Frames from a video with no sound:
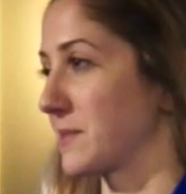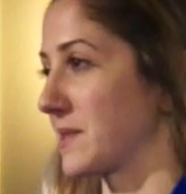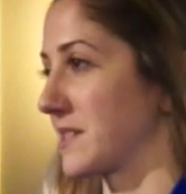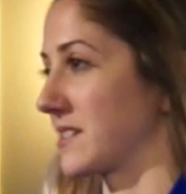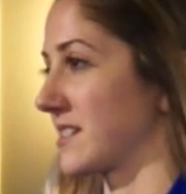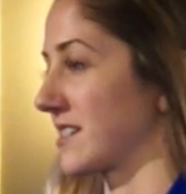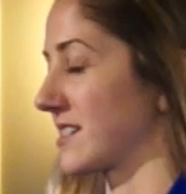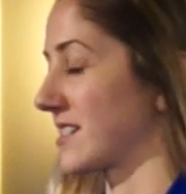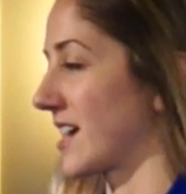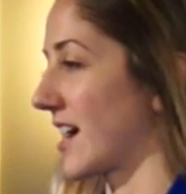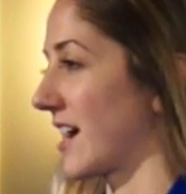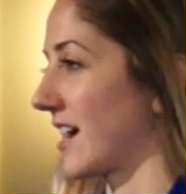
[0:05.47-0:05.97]

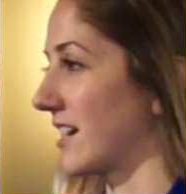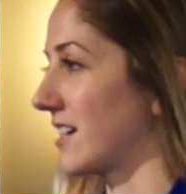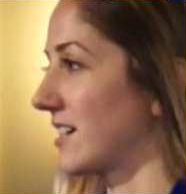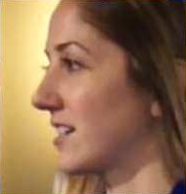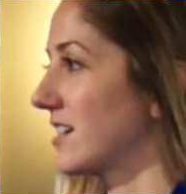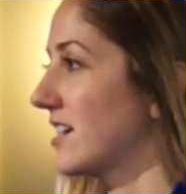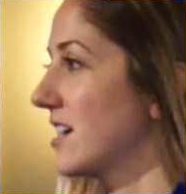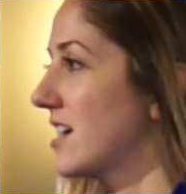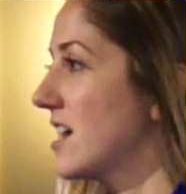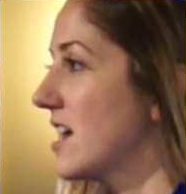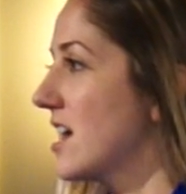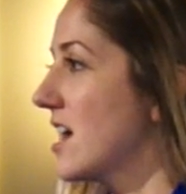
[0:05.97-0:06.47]
business
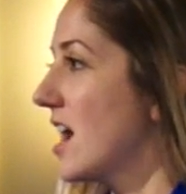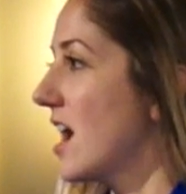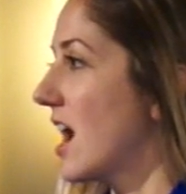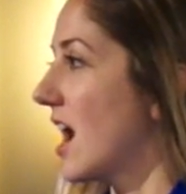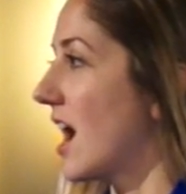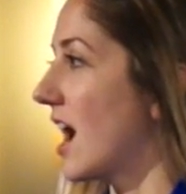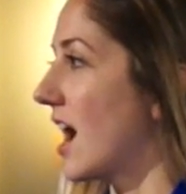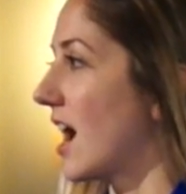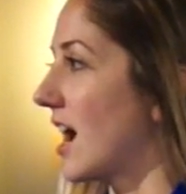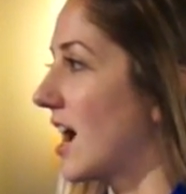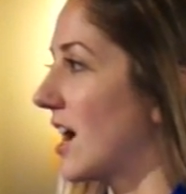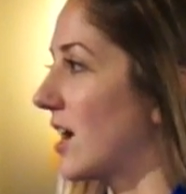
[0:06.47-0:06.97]
hire,
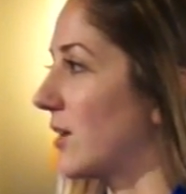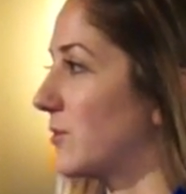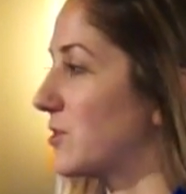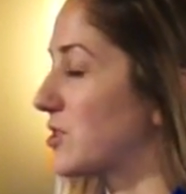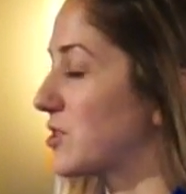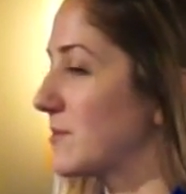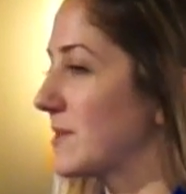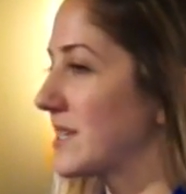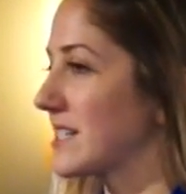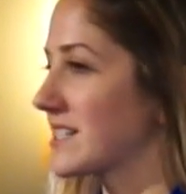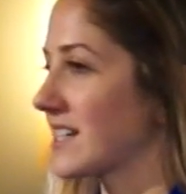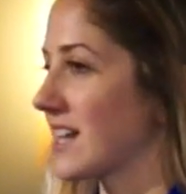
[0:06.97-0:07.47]
uh,
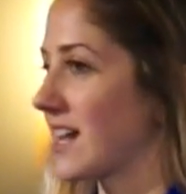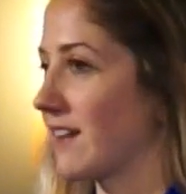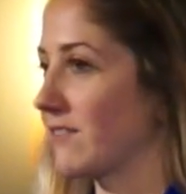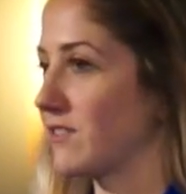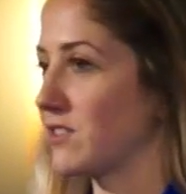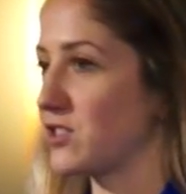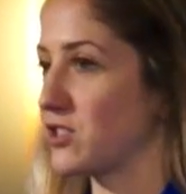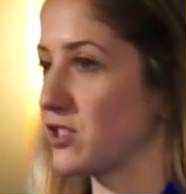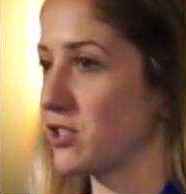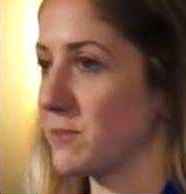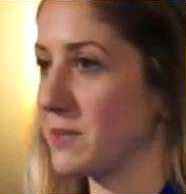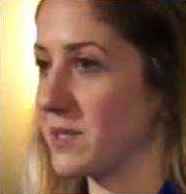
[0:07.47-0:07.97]
which means I have
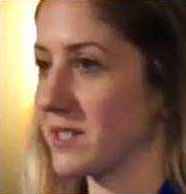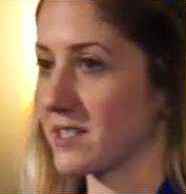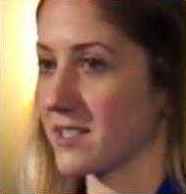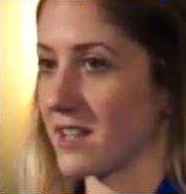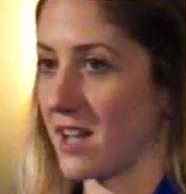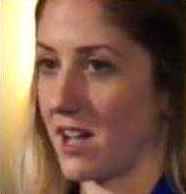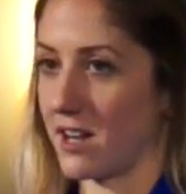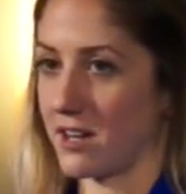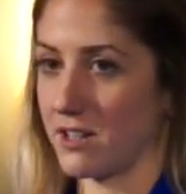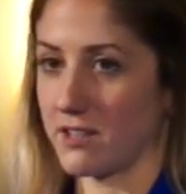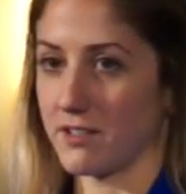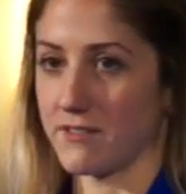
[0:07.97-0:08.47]
the dubious
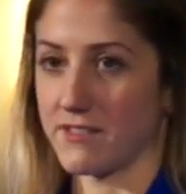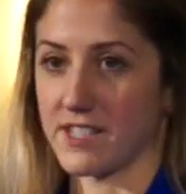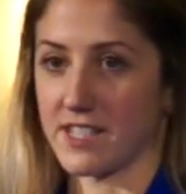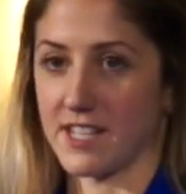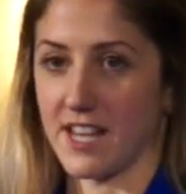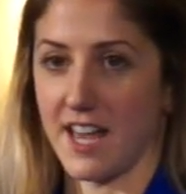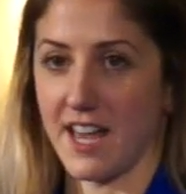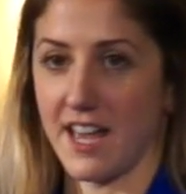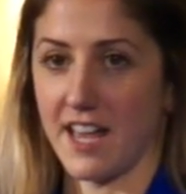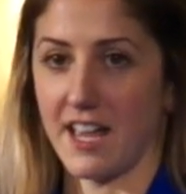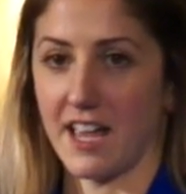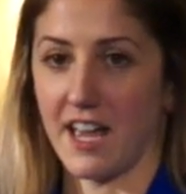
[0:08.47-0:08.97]
honor of
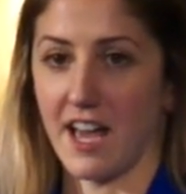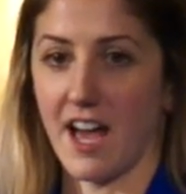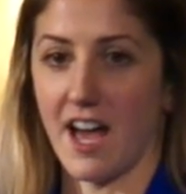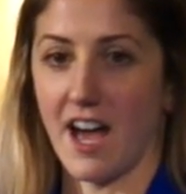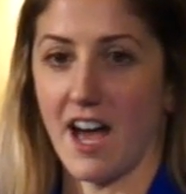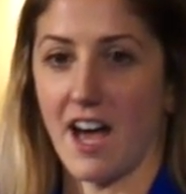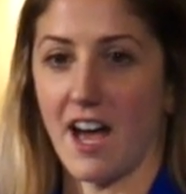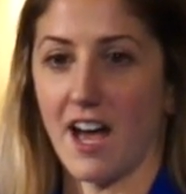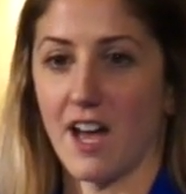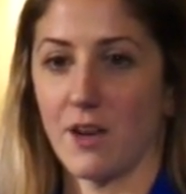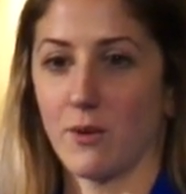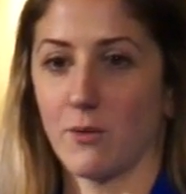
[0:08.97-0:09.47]
saying
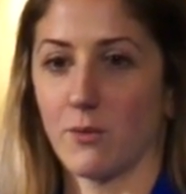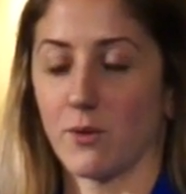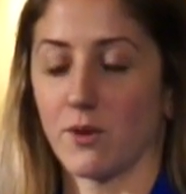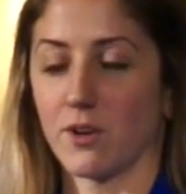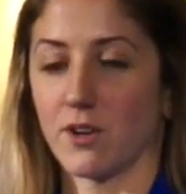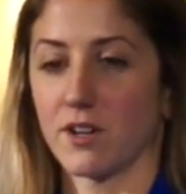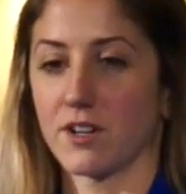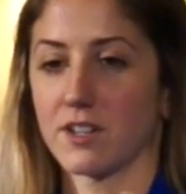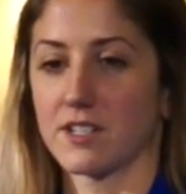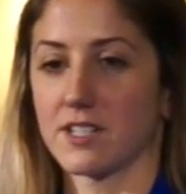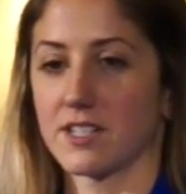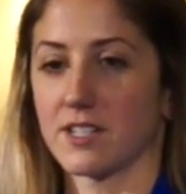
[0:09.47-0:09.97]
I
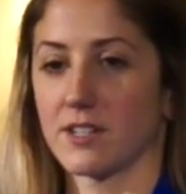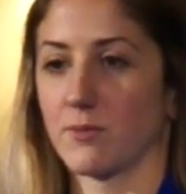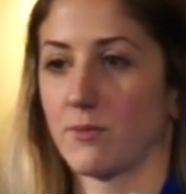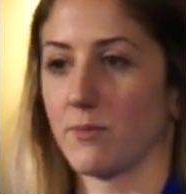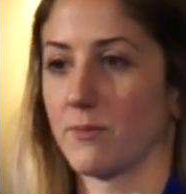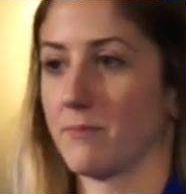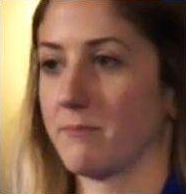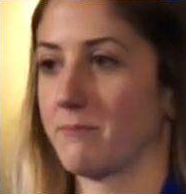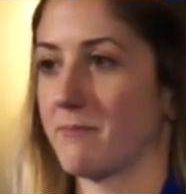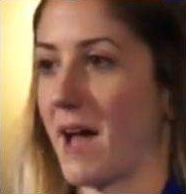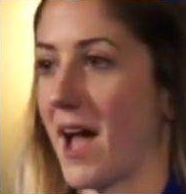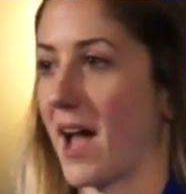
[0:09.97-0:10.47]
worked
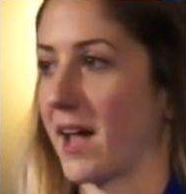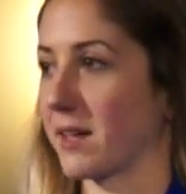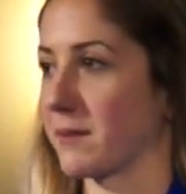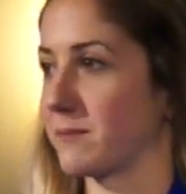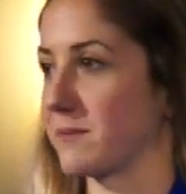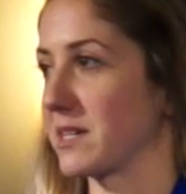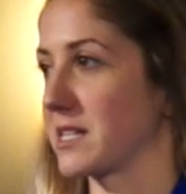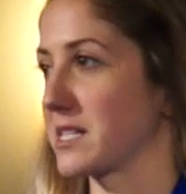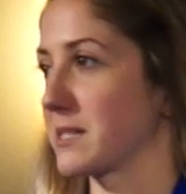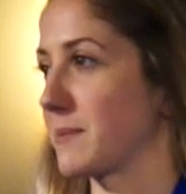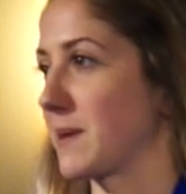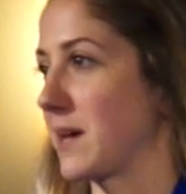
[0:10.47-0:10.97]
back at
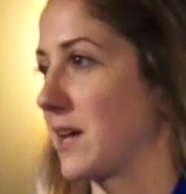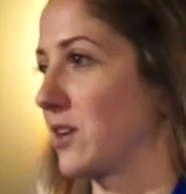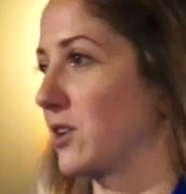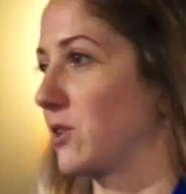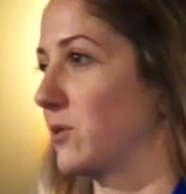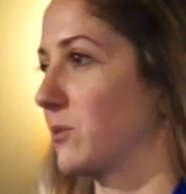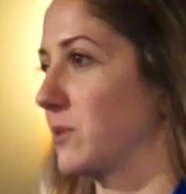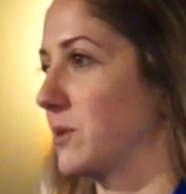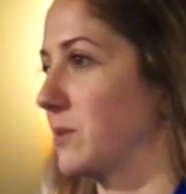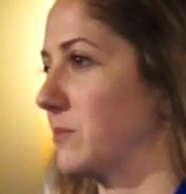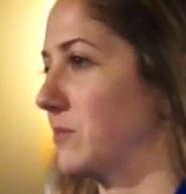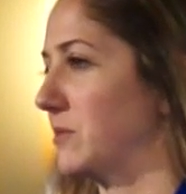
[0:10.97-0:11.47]

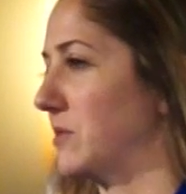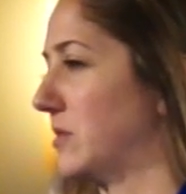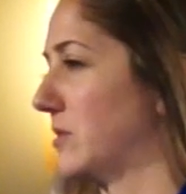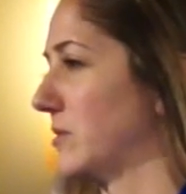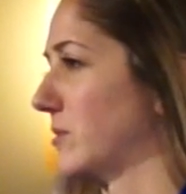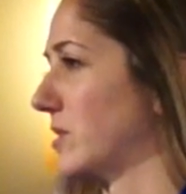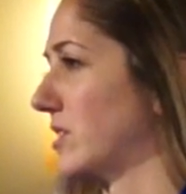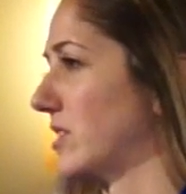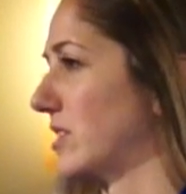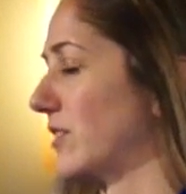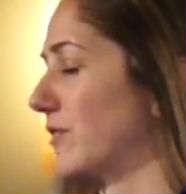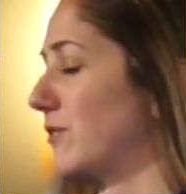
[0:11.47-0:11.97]
Mixpanel when we
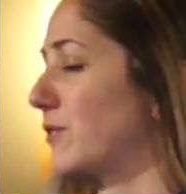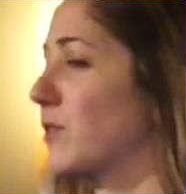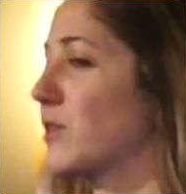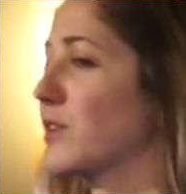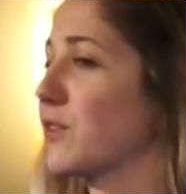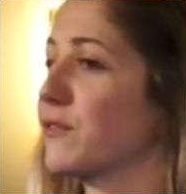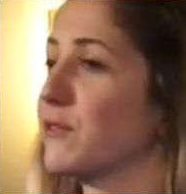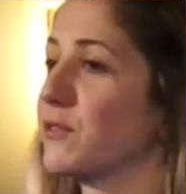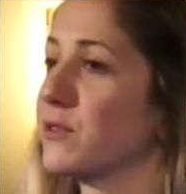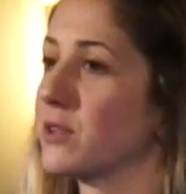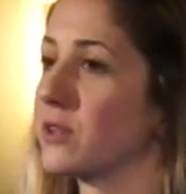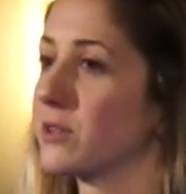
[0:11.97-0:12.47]
were a
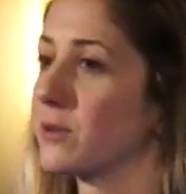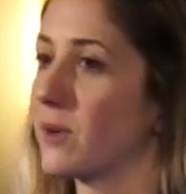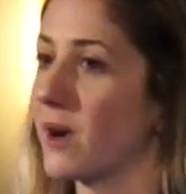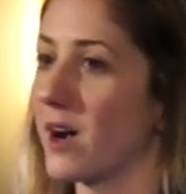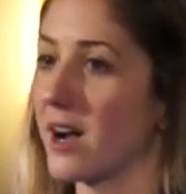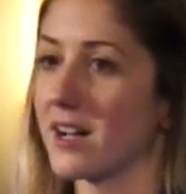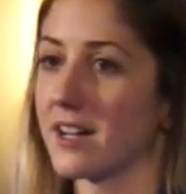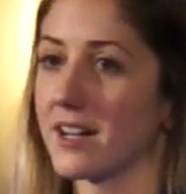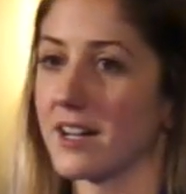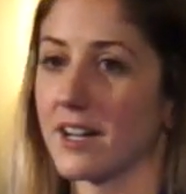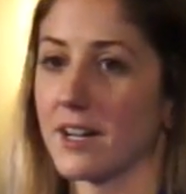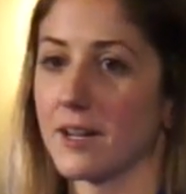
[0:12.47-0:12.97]
fourth floor
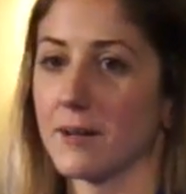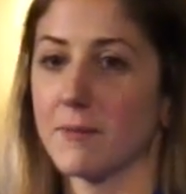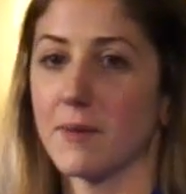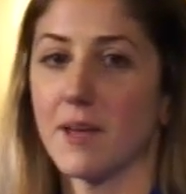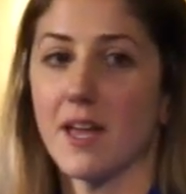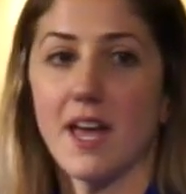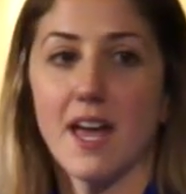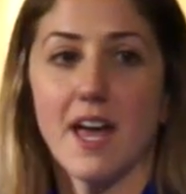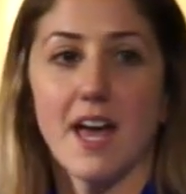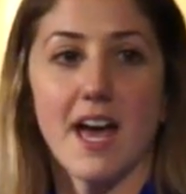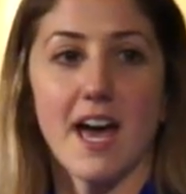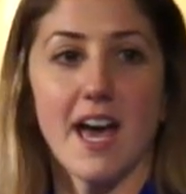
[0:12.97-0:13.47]
walk-up,
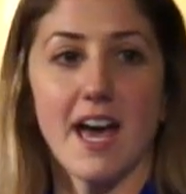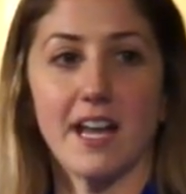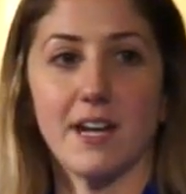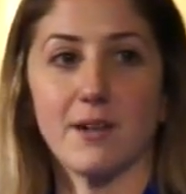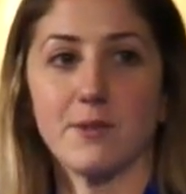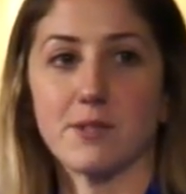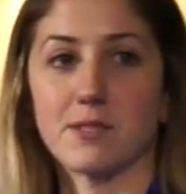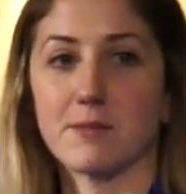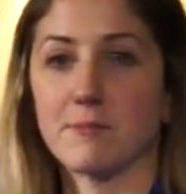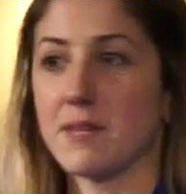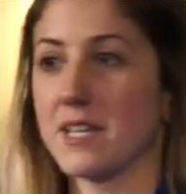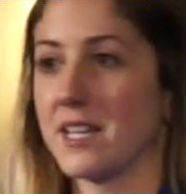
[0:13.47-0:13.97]
and it
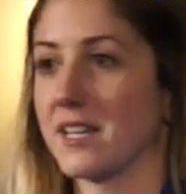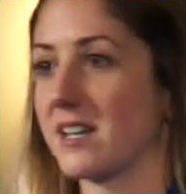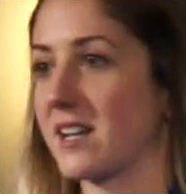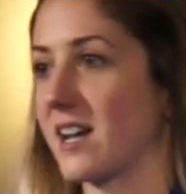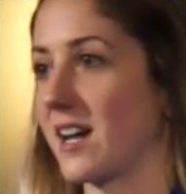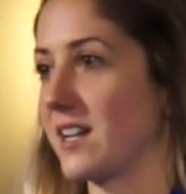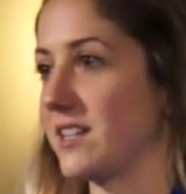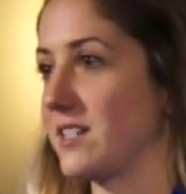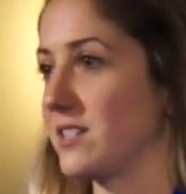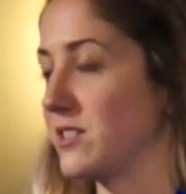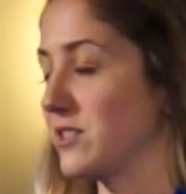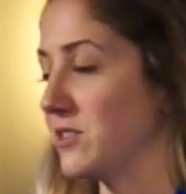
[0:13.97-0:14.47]
was me and
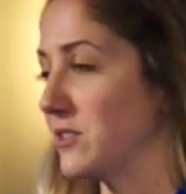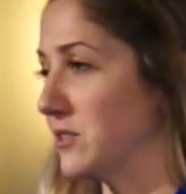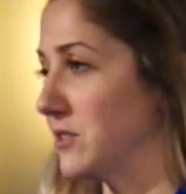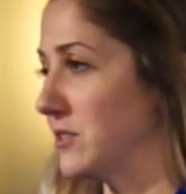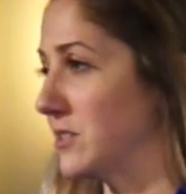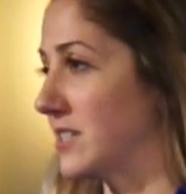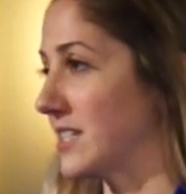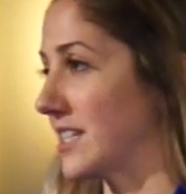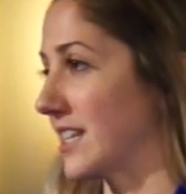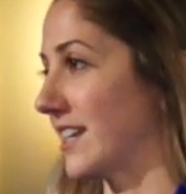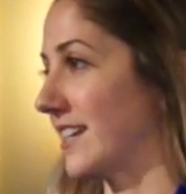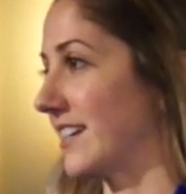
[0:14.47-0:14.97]
nine
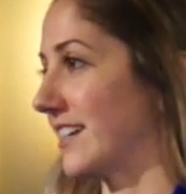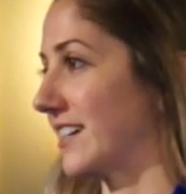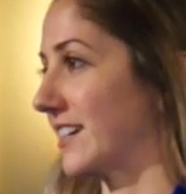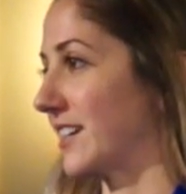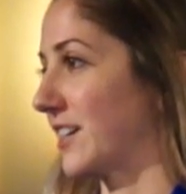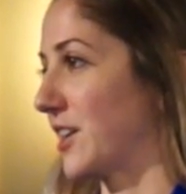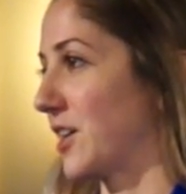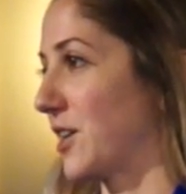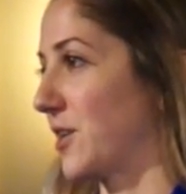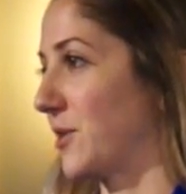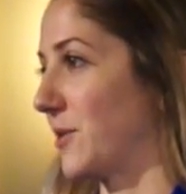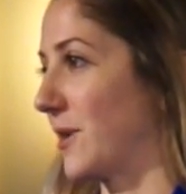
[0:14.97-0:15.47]
dudes in a
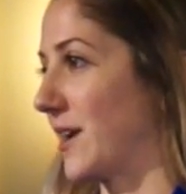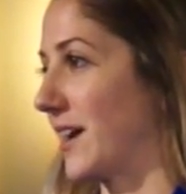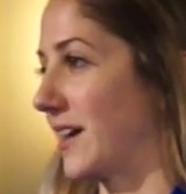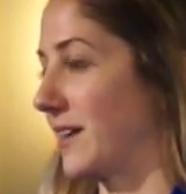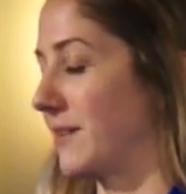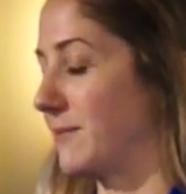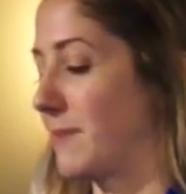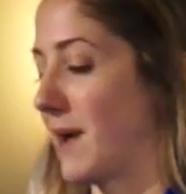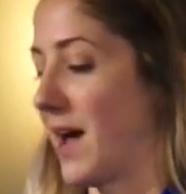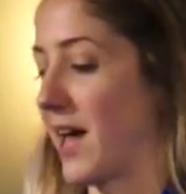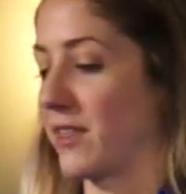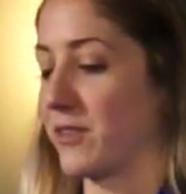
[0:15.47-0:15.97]

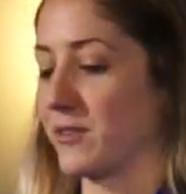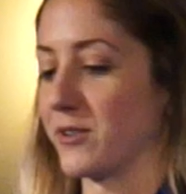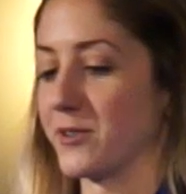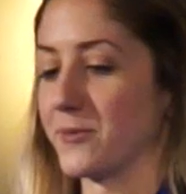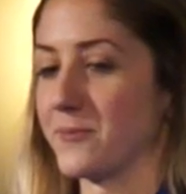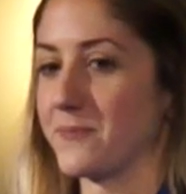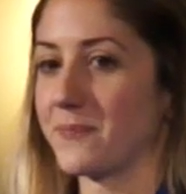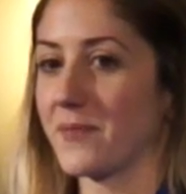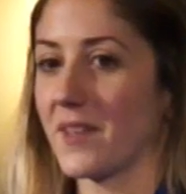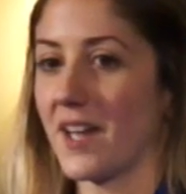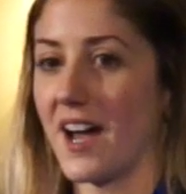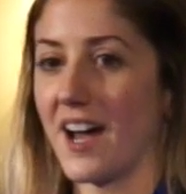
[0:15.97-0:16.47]
co-ed bathroom.